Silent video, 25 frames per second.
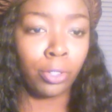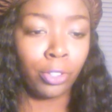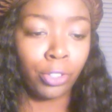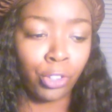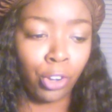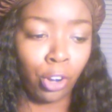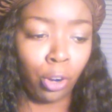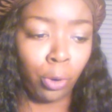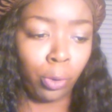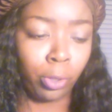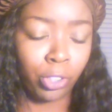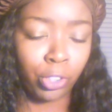this
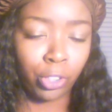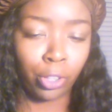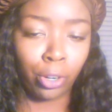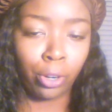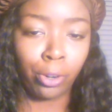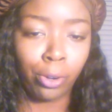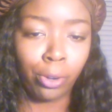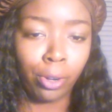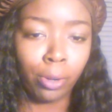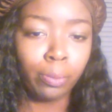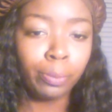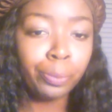girl with a skirt
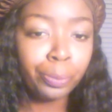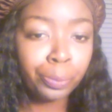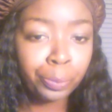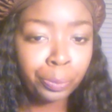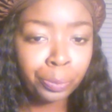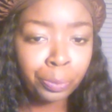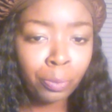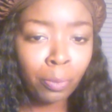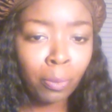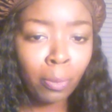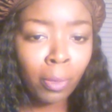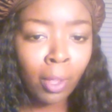on.
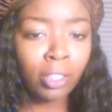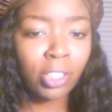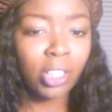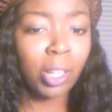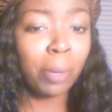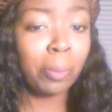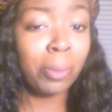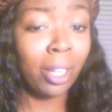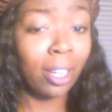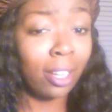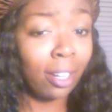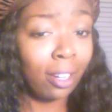So
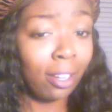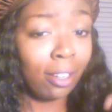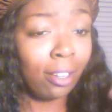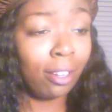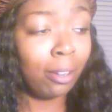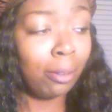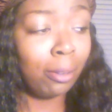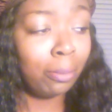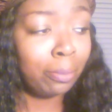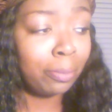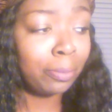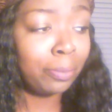I'm looking at
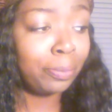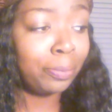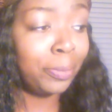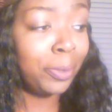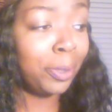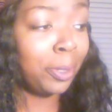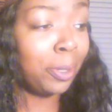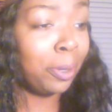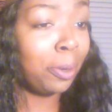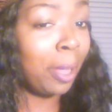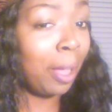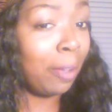him, you
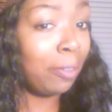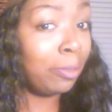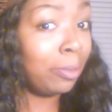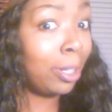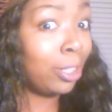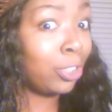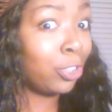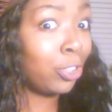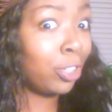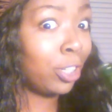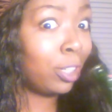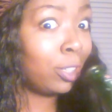know, having my
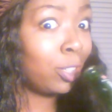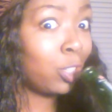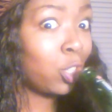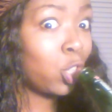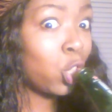drink.